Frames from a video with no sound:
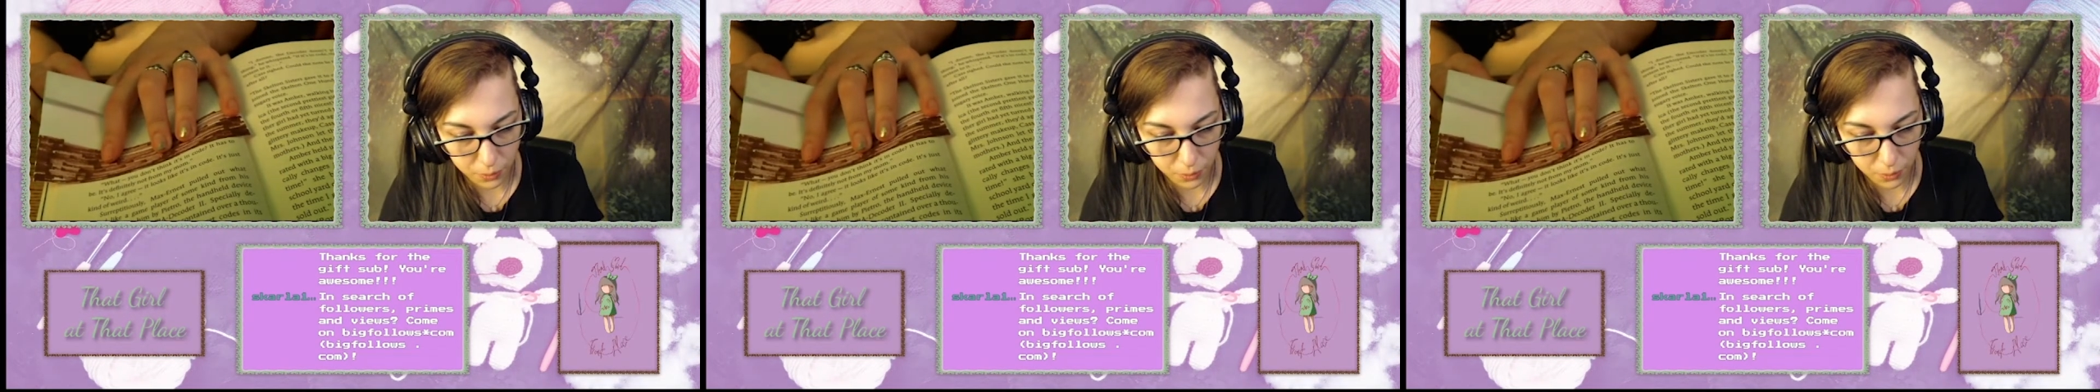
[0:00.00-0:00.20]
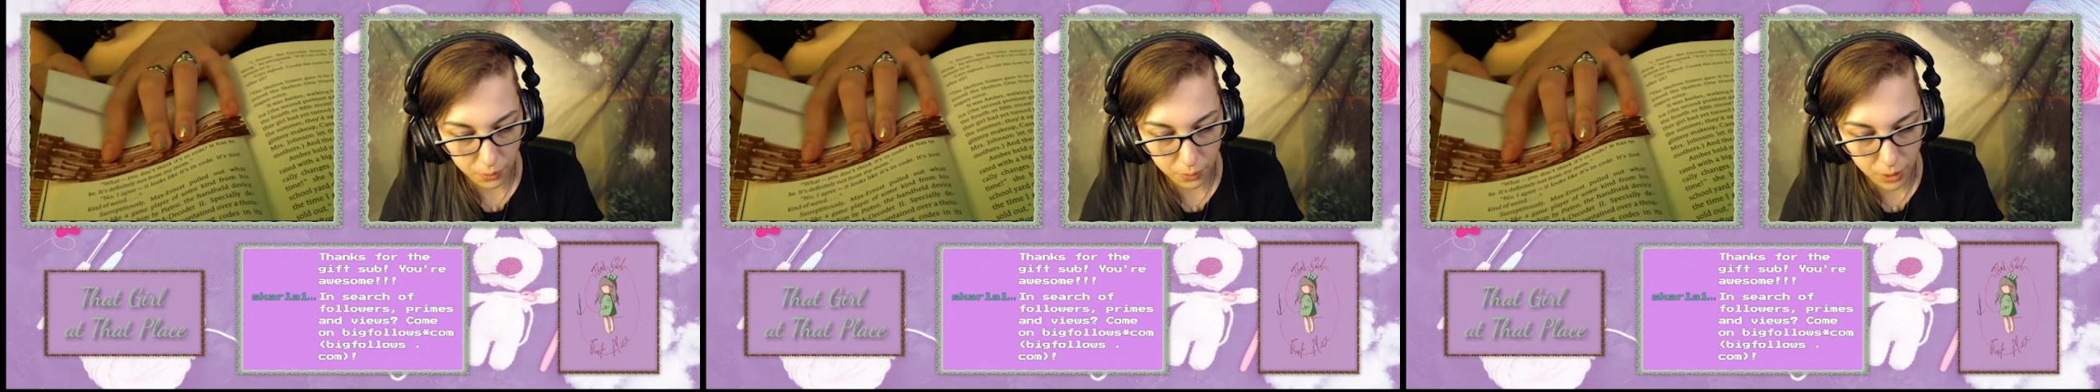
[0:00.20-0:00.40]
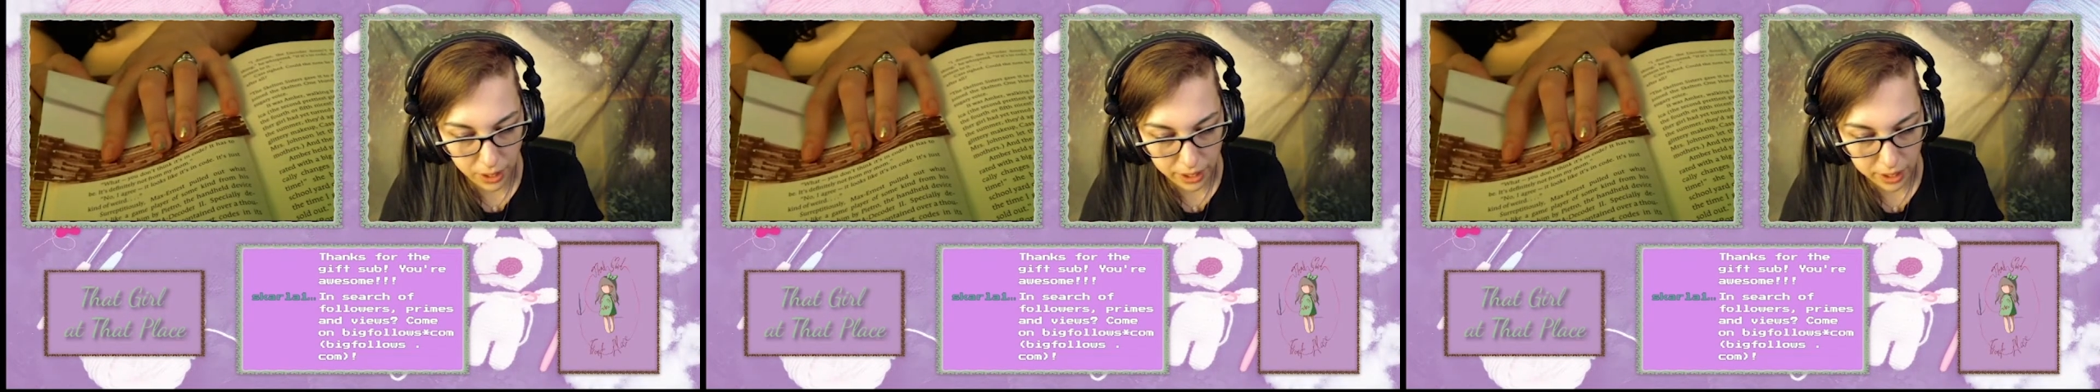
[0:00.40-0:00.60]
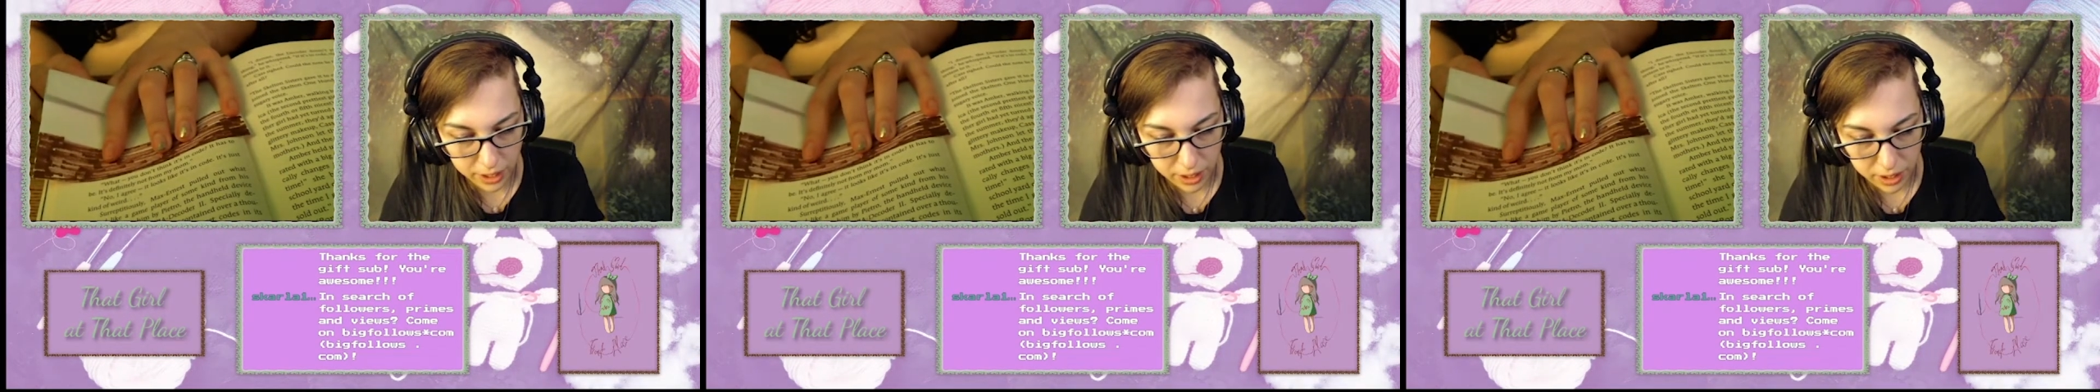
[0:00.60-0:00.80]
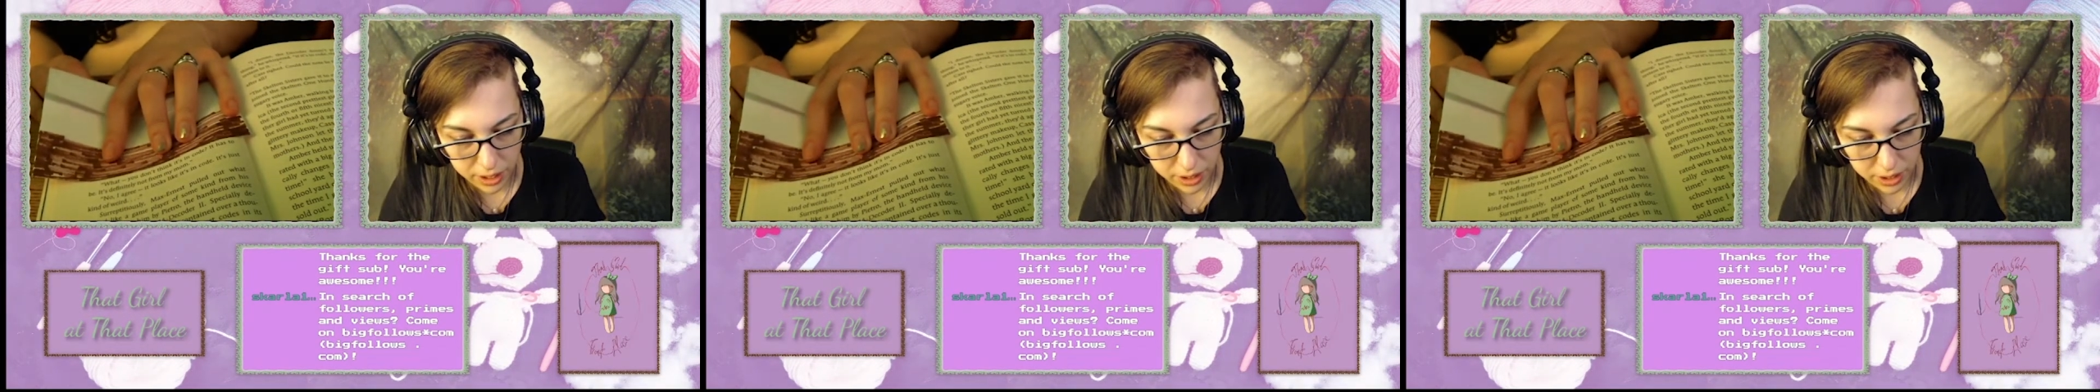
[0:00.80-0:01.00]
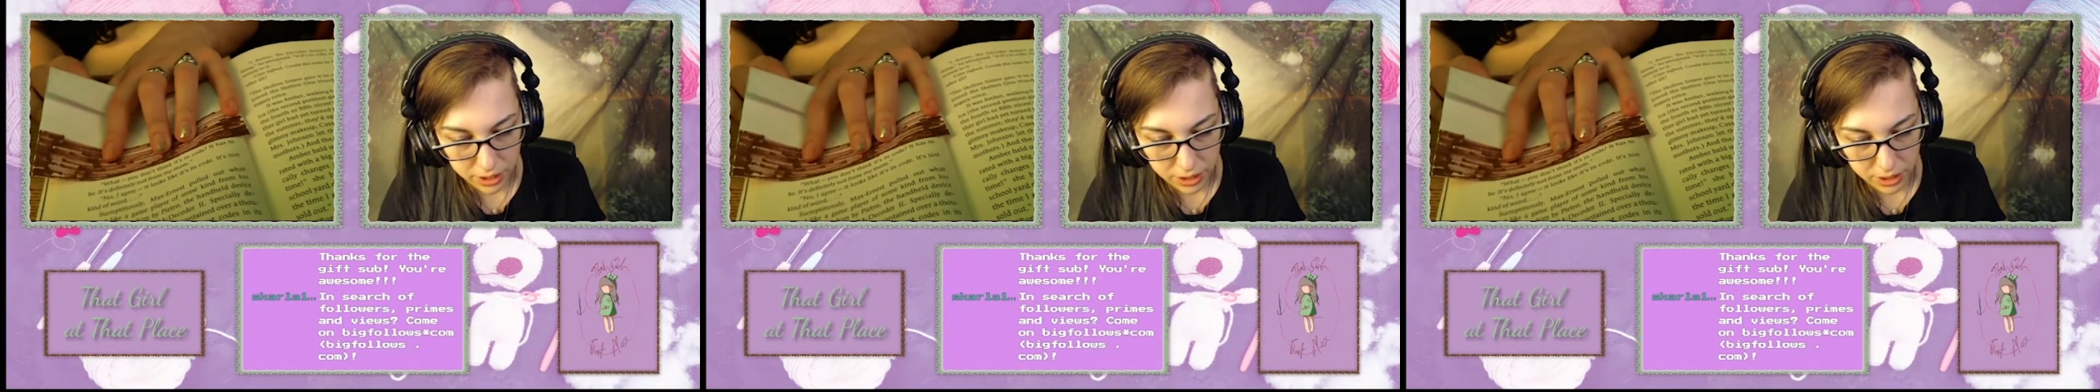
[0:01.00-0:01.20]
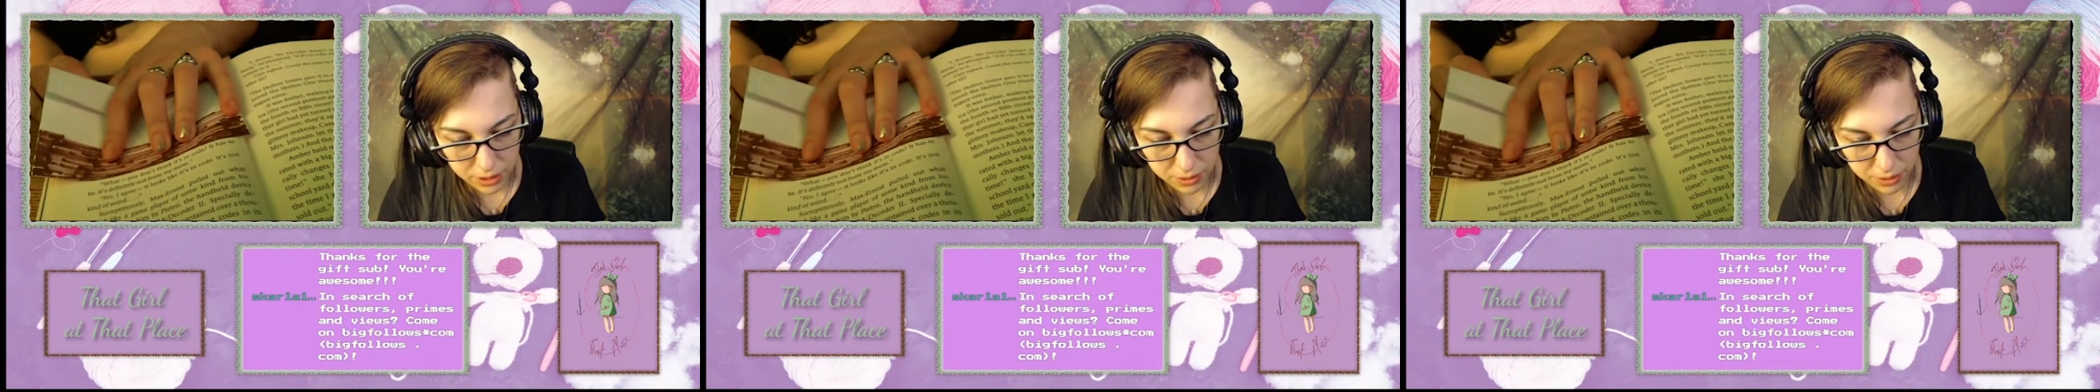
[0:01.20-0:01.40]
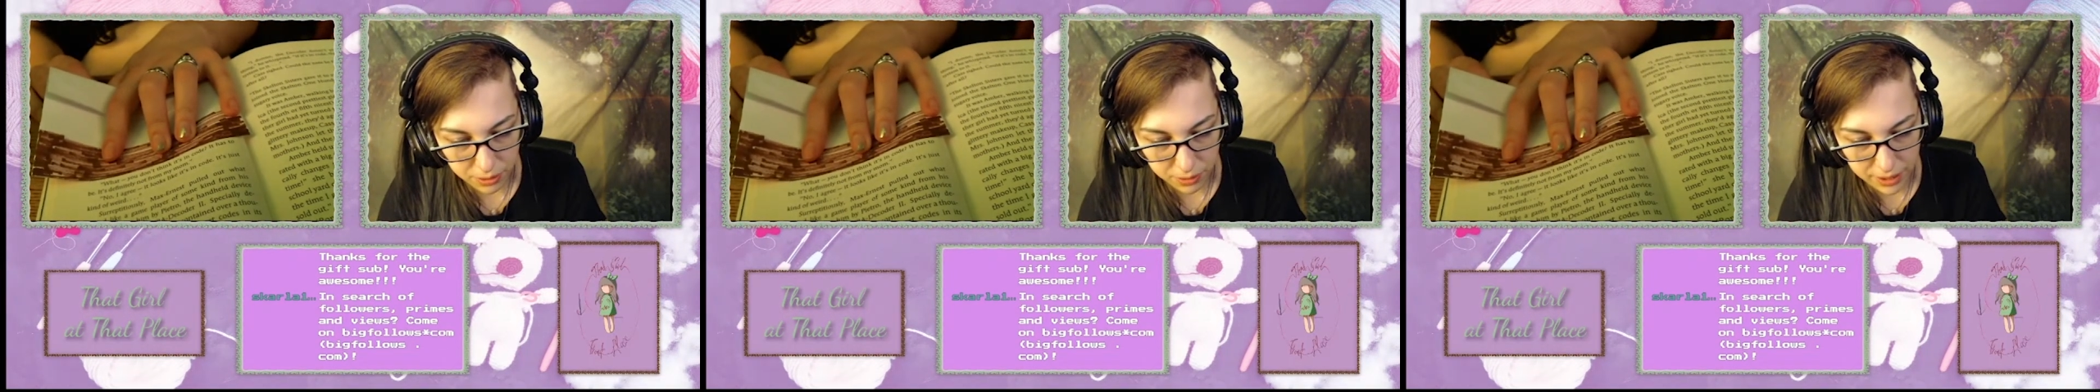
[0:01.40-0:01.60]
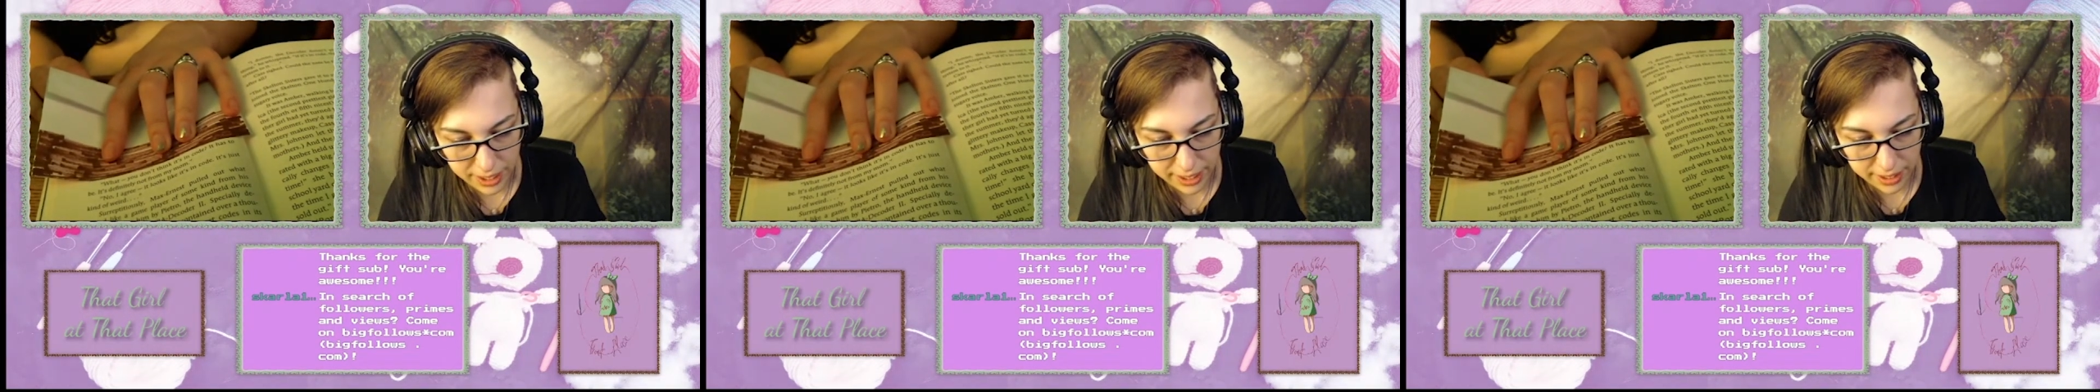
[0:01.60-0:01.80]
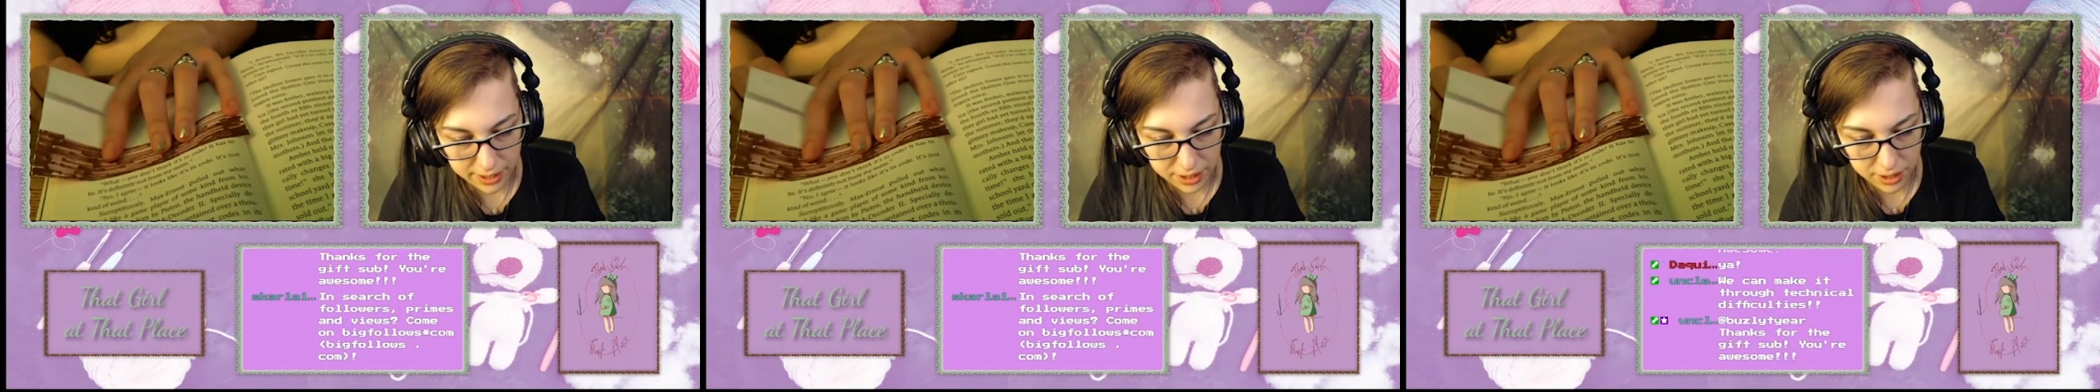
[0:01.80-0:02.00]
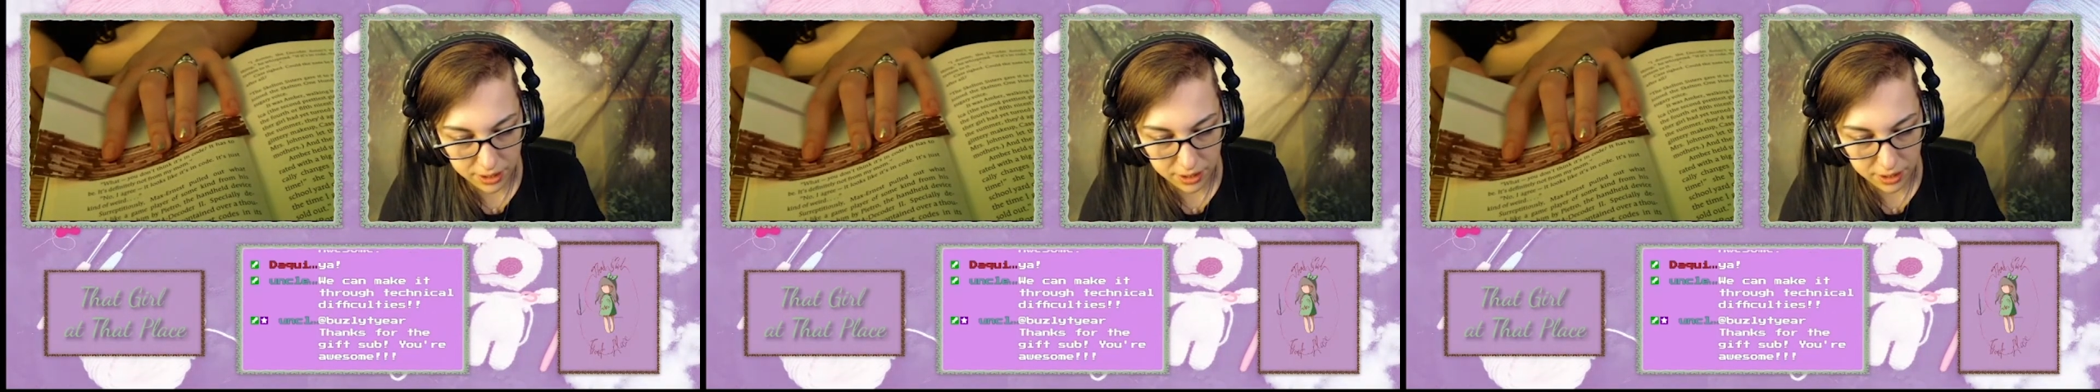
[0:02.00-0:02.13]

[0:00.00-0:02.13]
What? You don't think it's